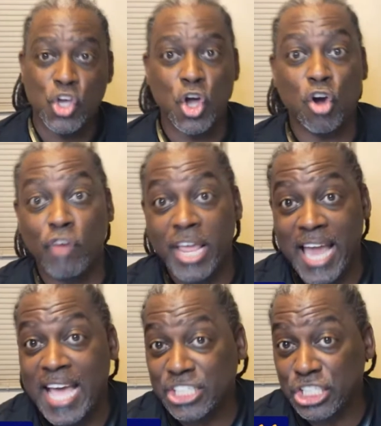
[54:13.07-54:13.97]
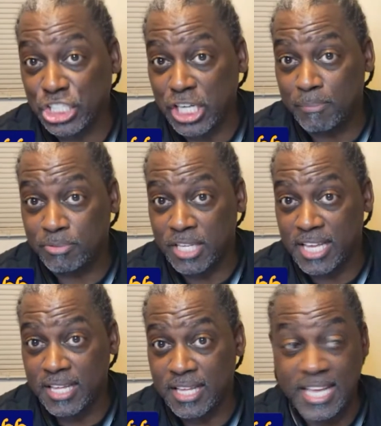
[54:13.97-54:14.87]
Your relationships
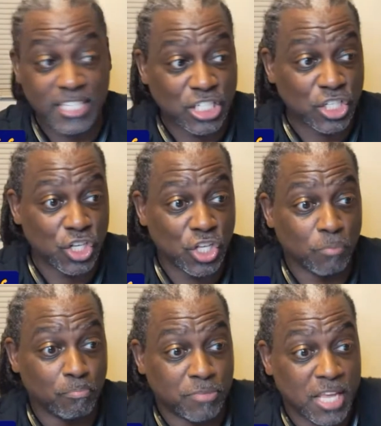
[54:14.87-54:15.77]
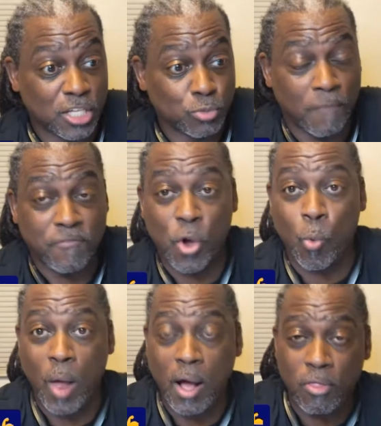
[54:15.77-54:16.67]
deals with
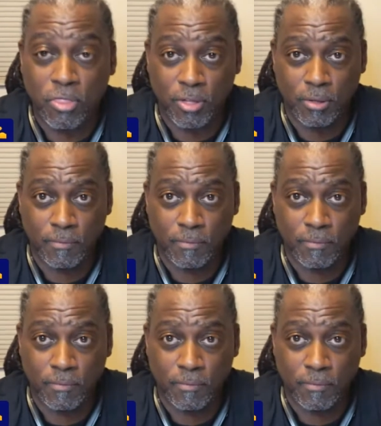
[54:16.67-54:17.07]
your wealth.